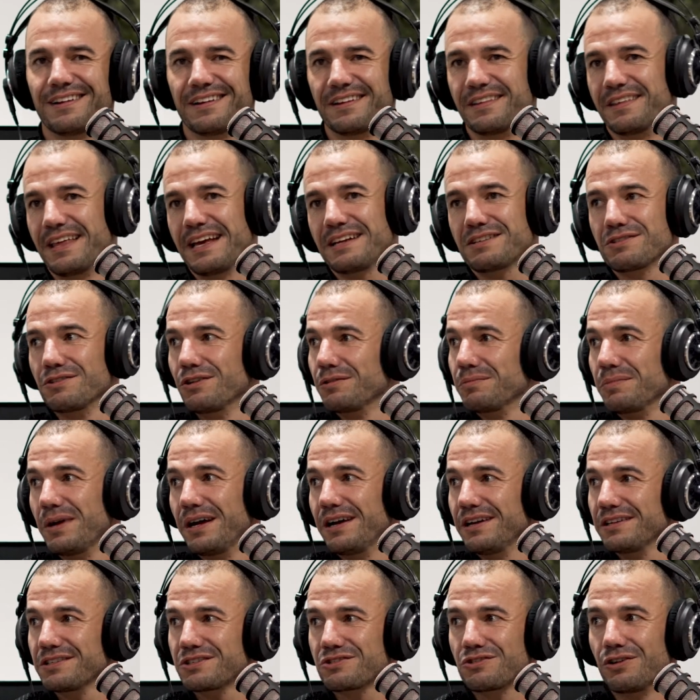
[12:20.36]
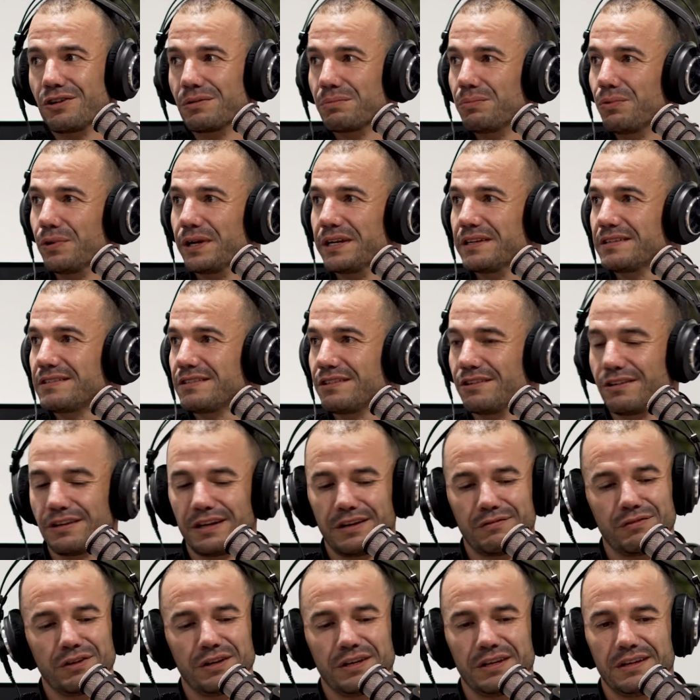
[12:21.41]
that's not my strong point. You know, yeah,
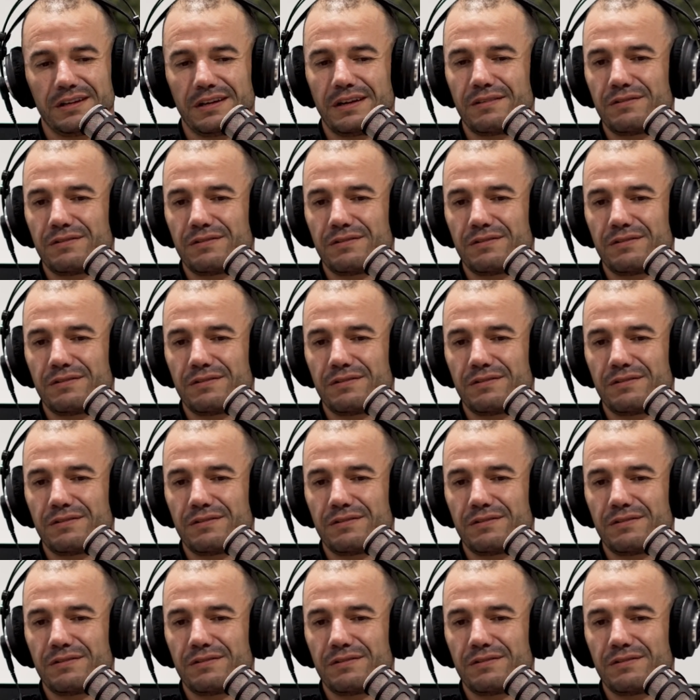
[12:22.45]
every yeah.